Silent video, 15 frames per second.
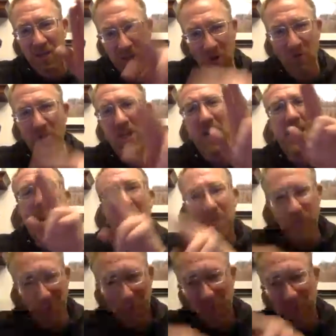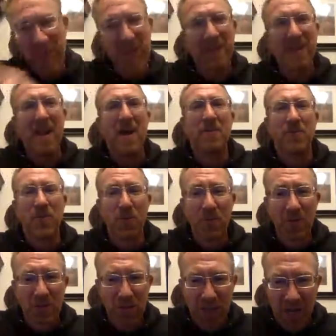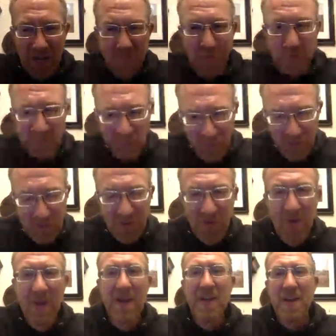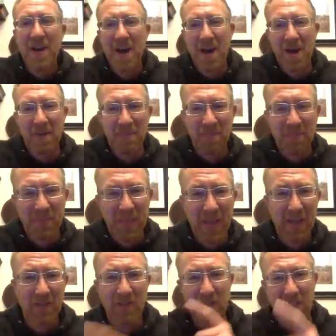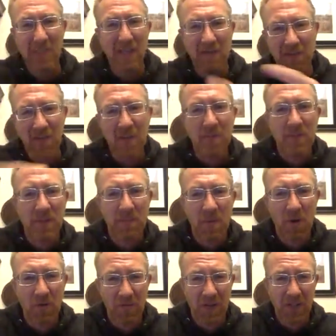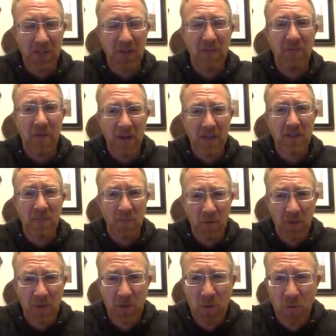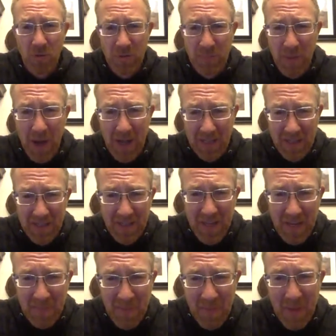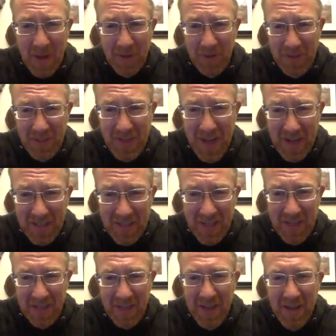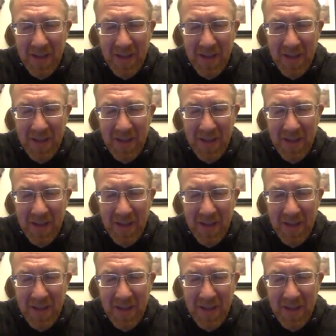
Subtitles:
go check out Dirt Bandit Outdoors channel too. And let's give him some motivation to find some really cool spots to take me metal detecting.